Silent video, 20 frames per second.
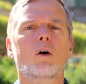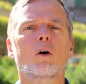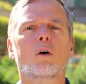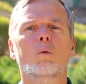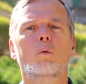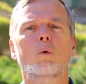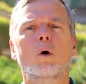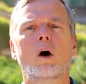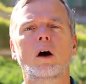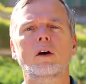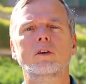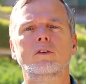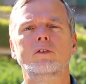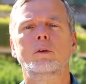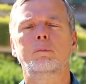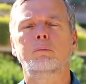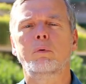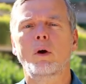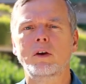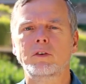was
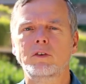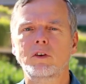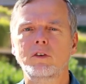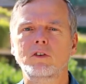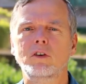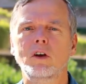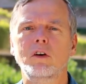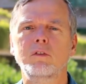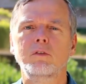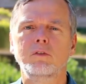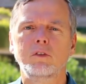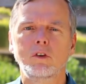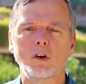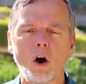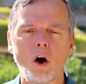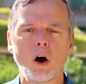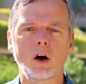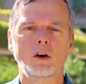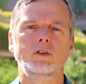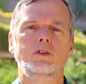the presence of
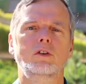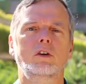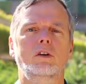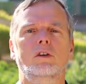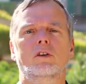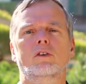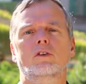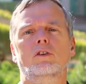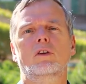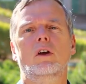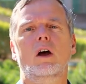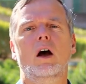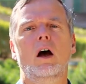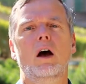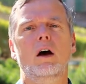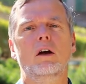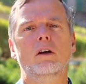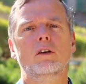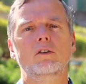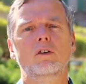toxins.
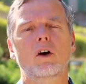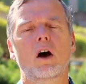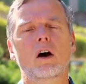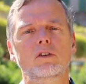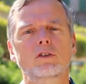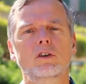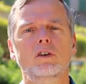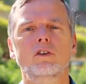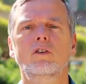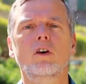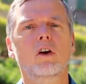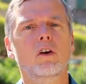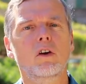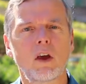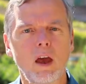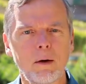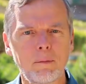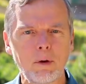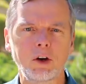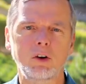Toxins are
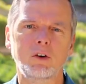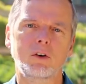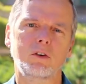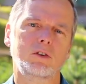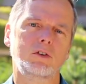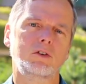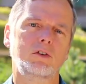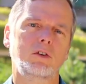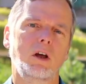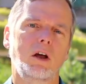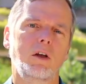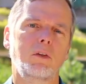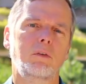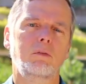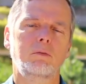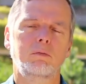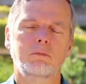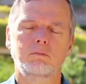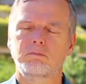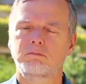chemicals.
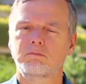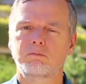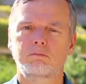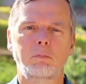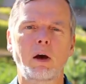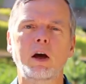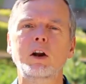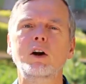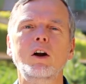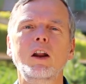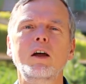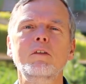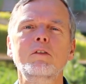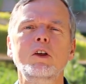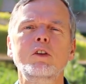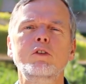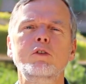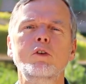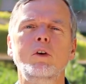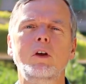Better
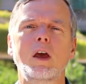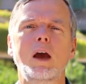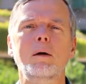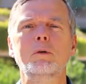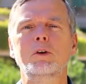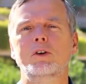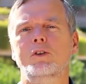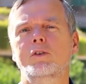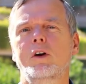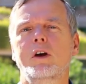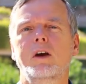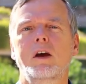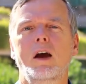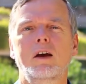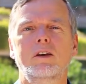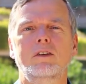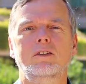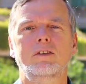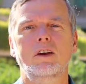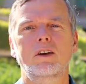living through chemistry,
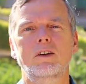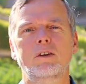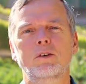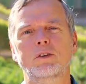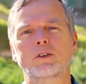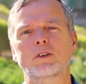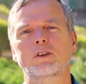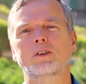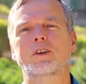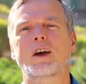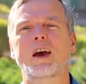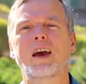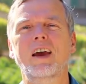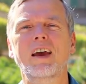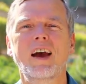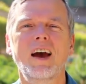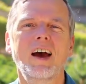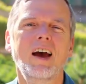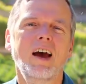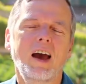as they used to say,
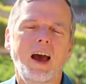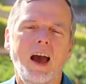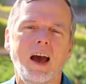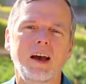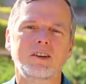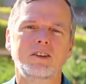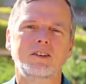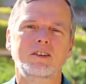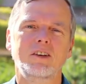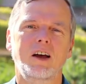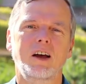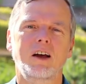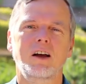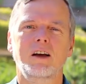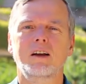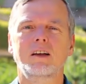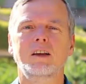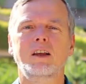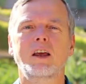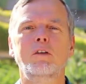has
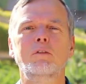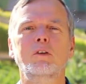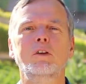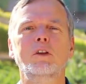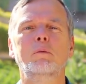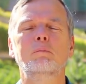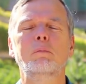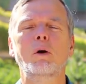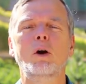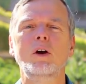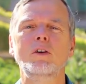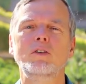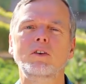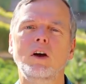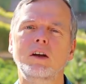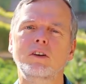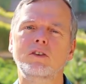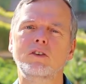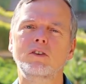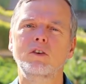given the
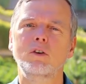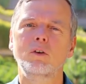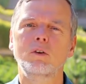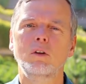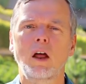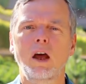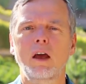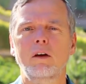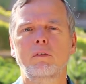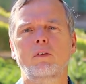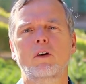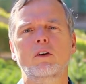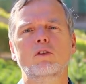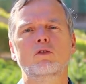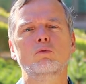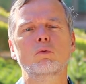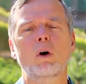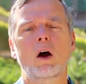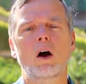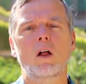parasites new life as
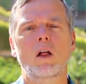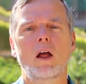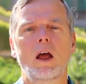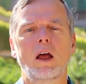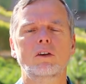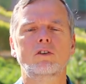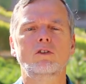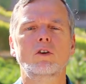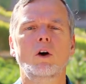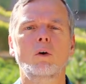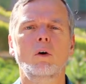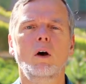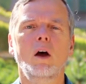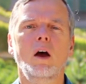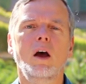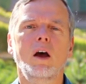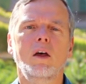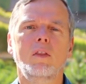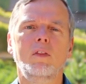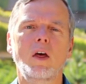well. And so
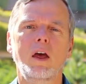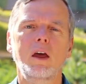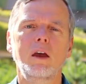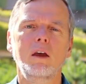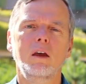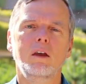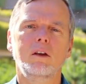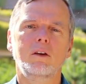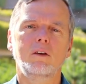they